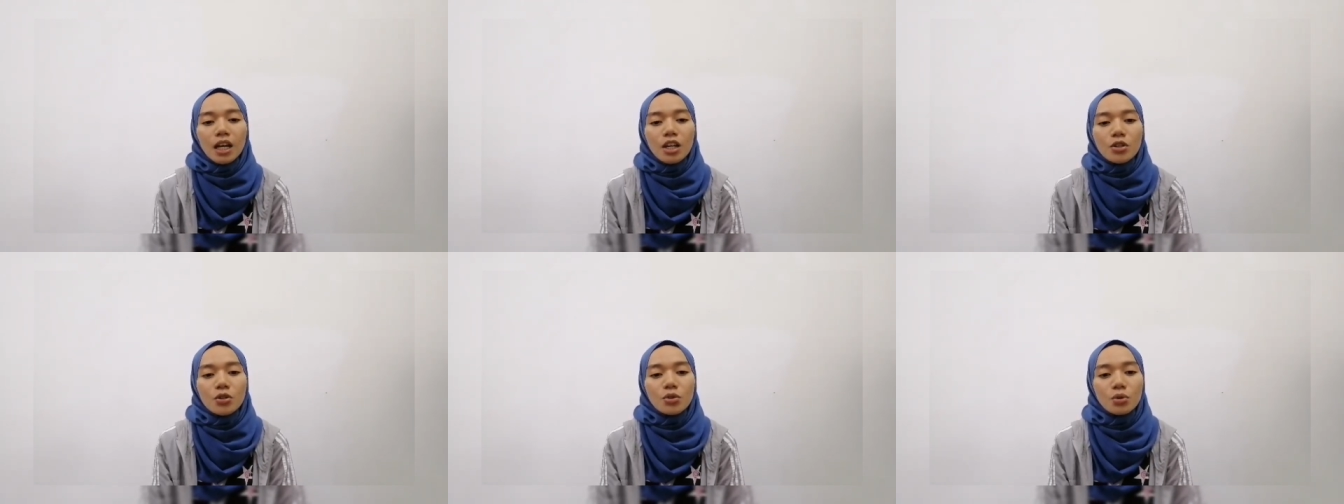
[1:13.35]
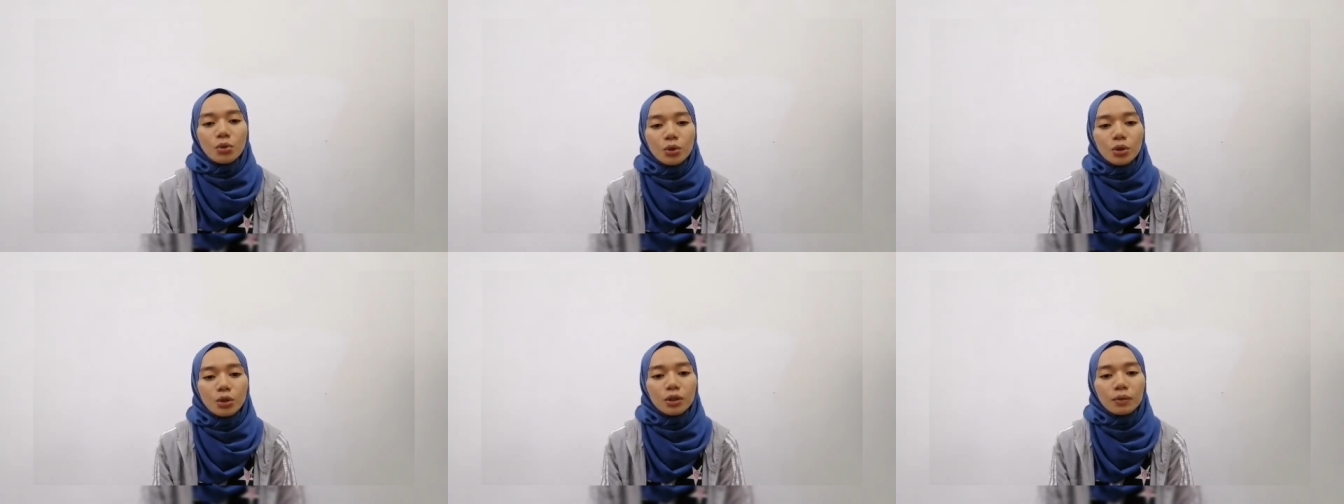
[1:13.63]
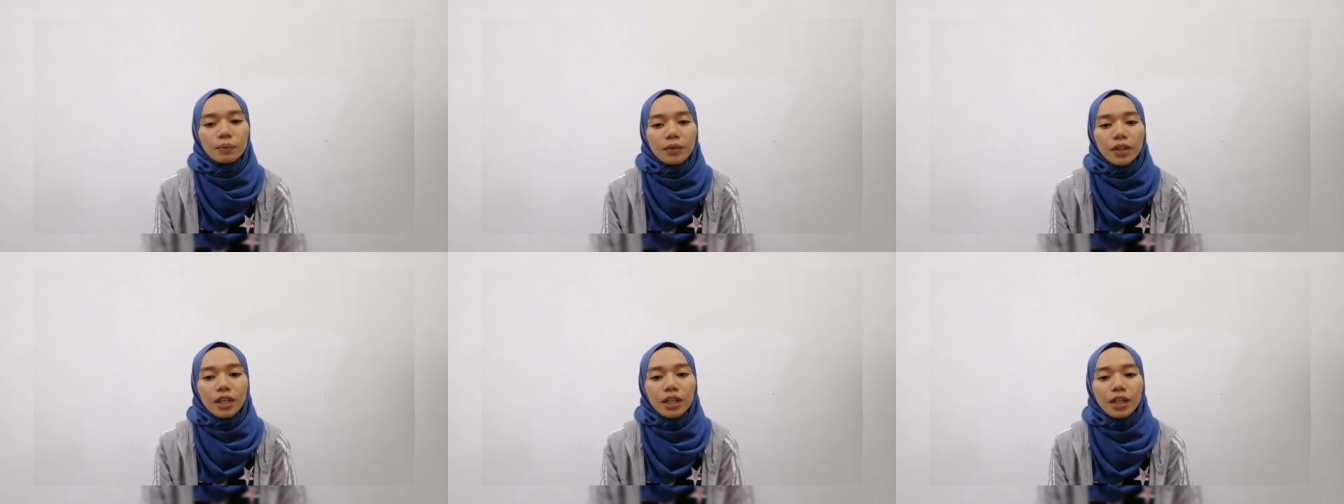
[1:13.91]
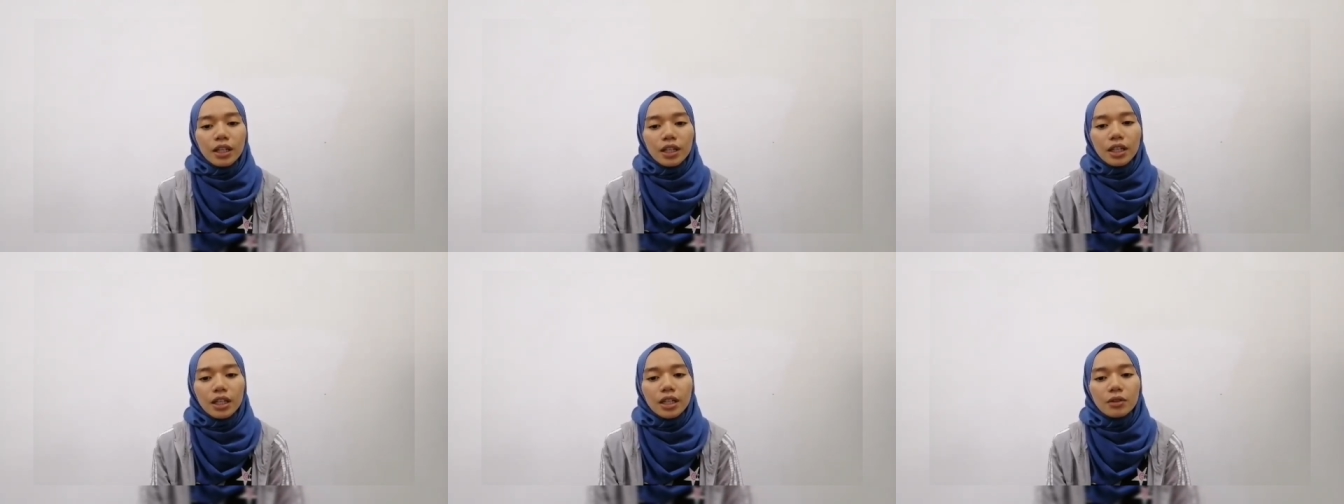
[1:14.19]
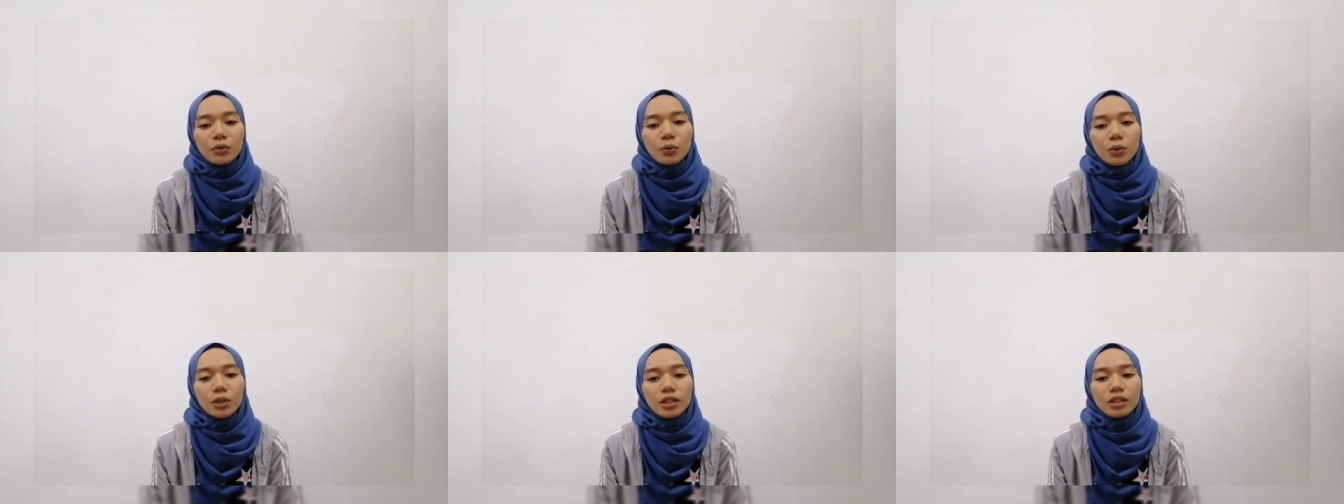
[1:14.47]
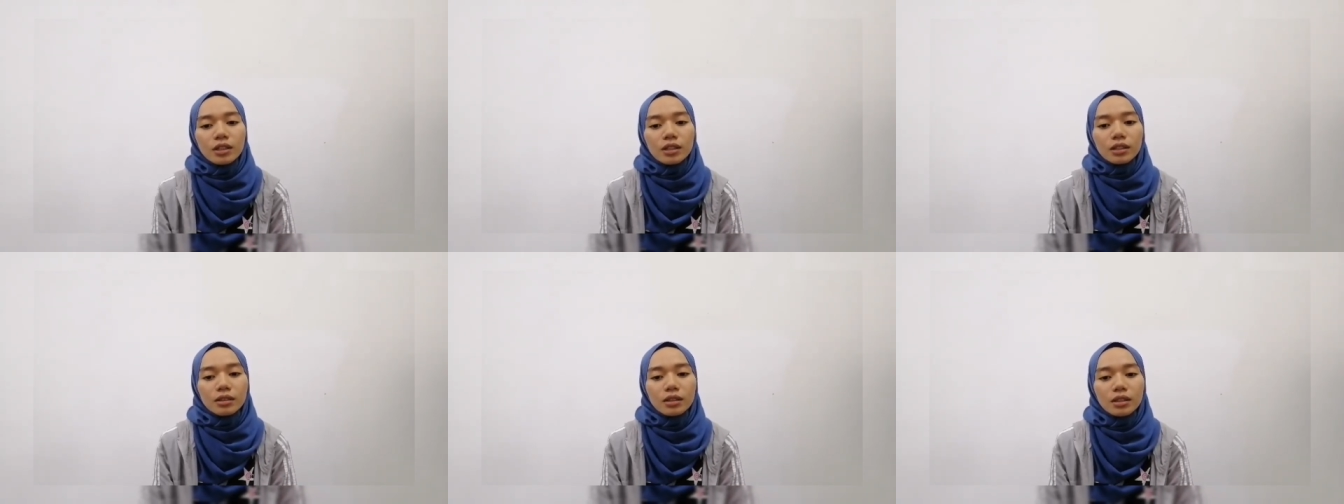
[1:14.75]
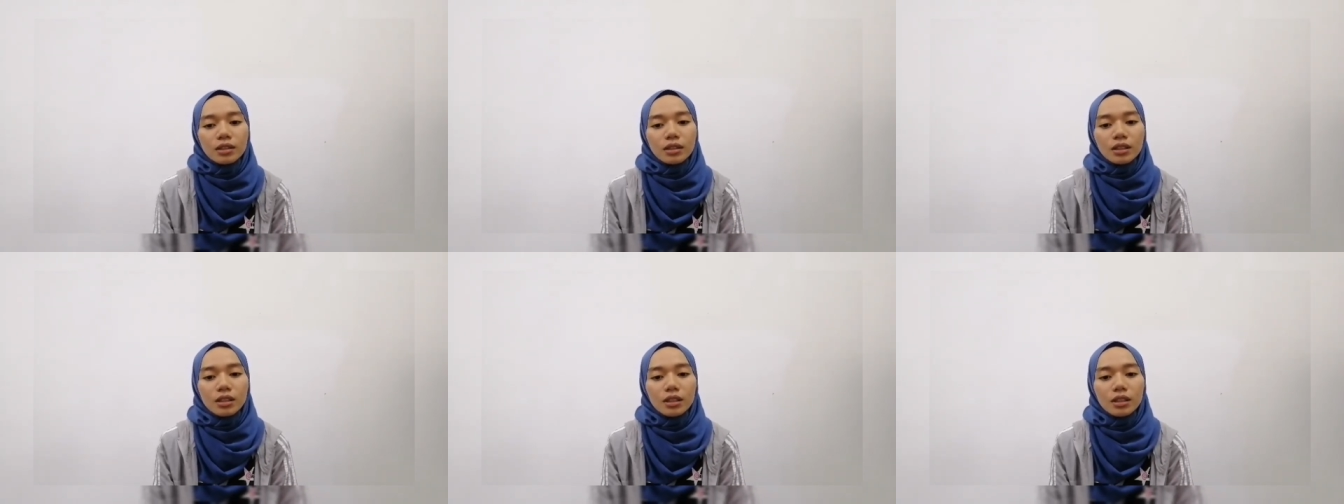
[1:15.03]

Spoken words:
So, it will